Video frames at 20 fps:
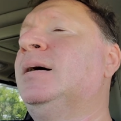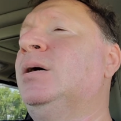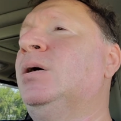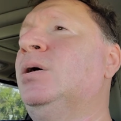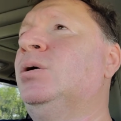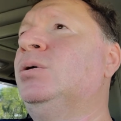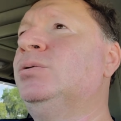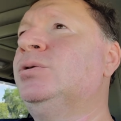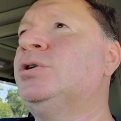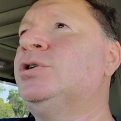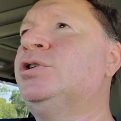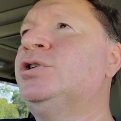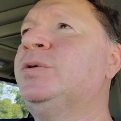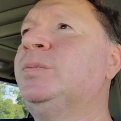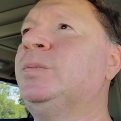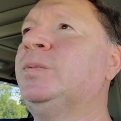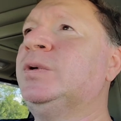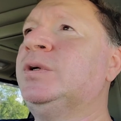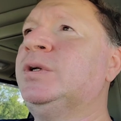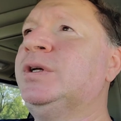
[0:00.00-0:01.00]

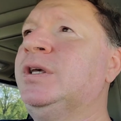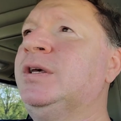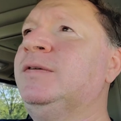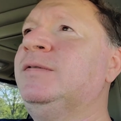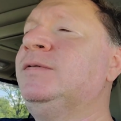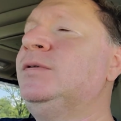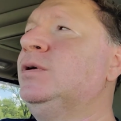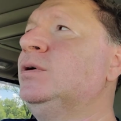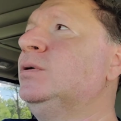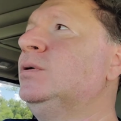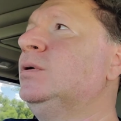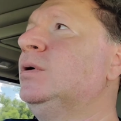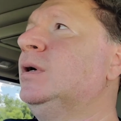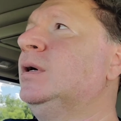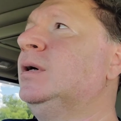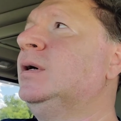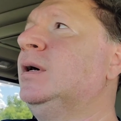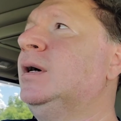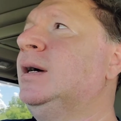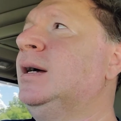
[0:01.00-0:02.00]
ownership will give you
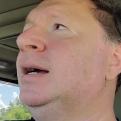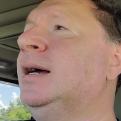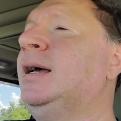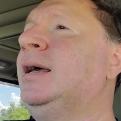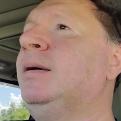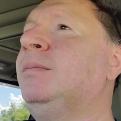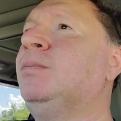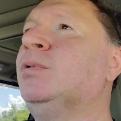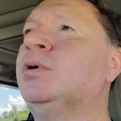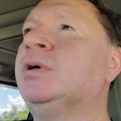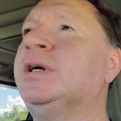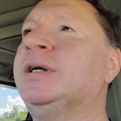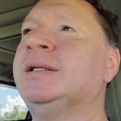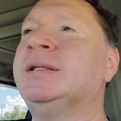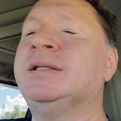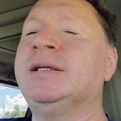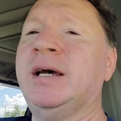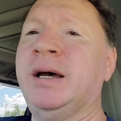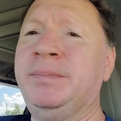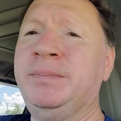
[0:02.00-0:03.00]
a more
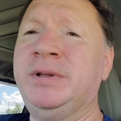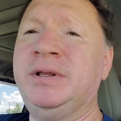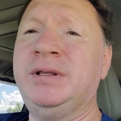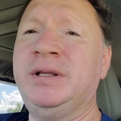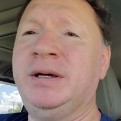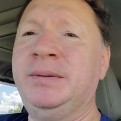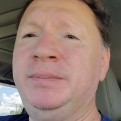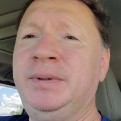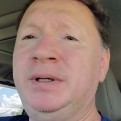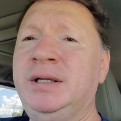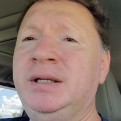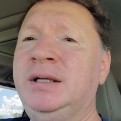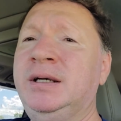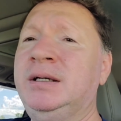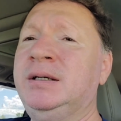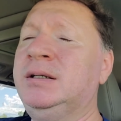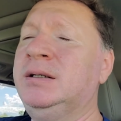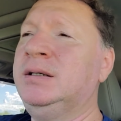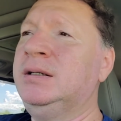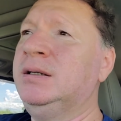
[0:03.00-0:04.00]
in-depth
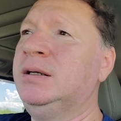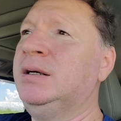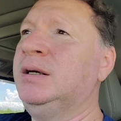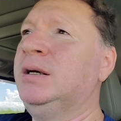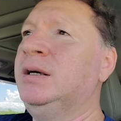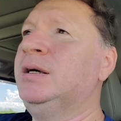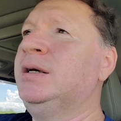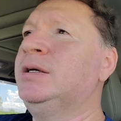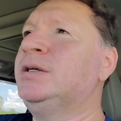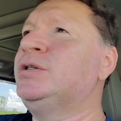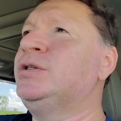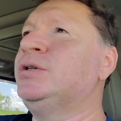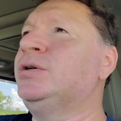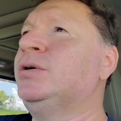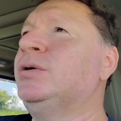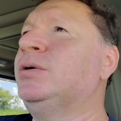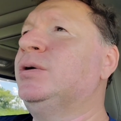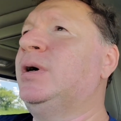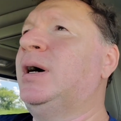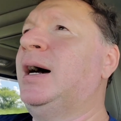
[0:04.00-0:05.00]
opinion.
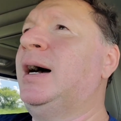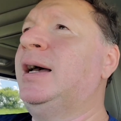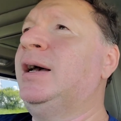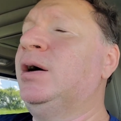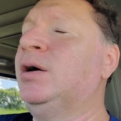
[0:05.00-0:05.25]
So I